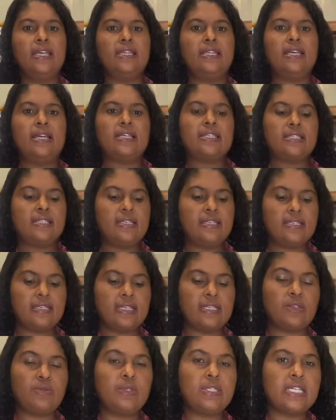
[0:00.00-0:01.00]
There are
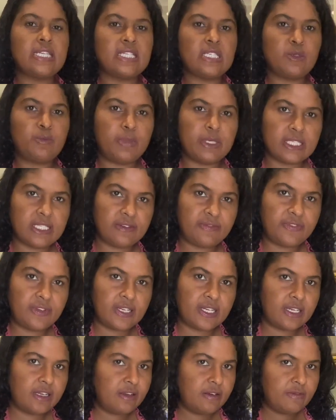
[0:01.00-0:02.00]
scissors which are
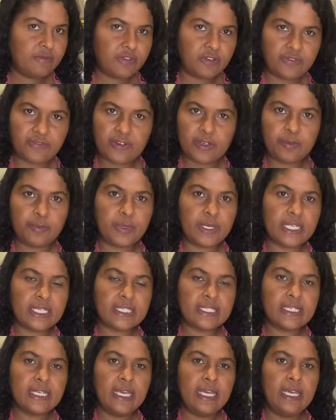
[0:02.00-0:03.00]
specifically for
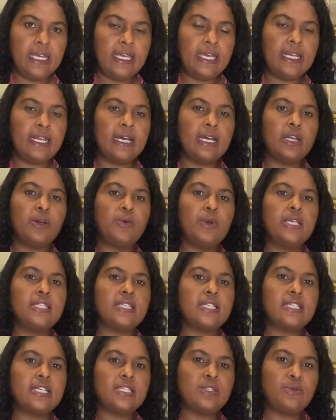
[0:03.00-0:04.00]
fabrics. In other words,
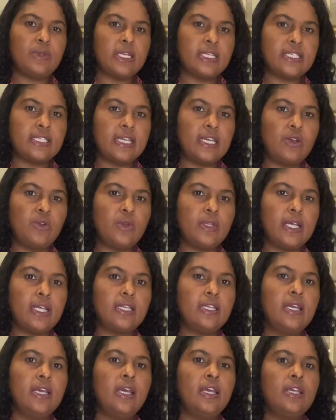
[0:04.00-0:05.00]
I just want to tell you
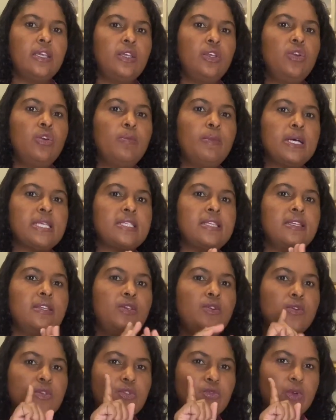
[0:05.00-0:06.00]
that you mustn't
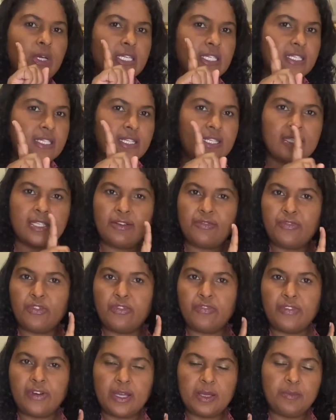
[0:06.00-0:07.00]
use one scissor for
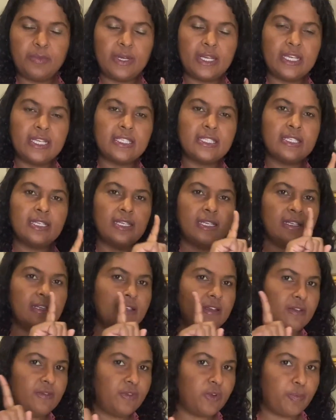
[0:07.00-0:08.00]
fabrics,
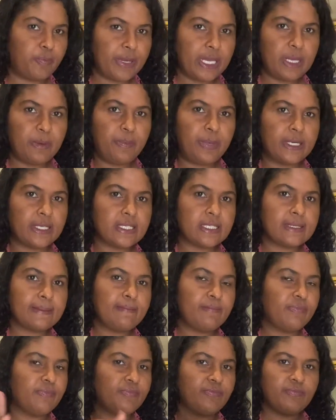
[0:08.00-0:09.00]
for papers.
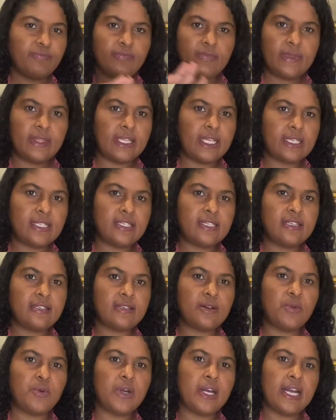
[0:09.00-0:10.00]
That
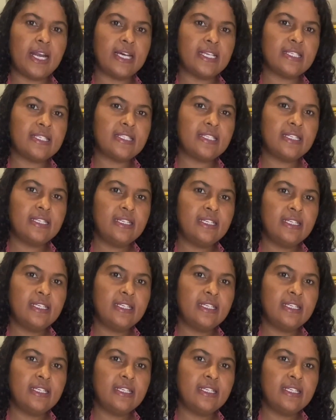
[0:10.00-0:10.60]
scissor won't last.